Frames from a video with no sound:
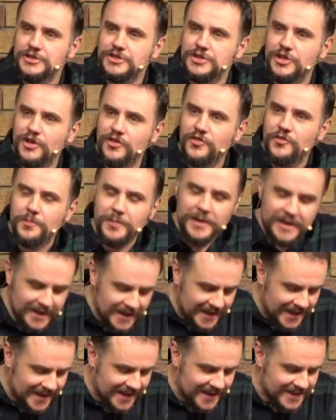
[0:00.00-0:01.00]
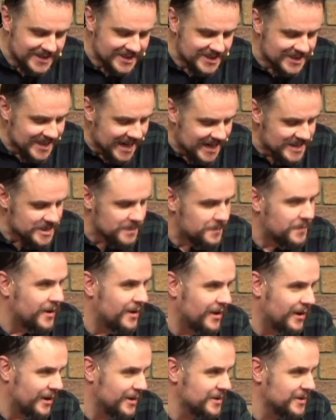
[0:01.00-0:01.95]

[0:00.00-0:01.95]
of being set apart.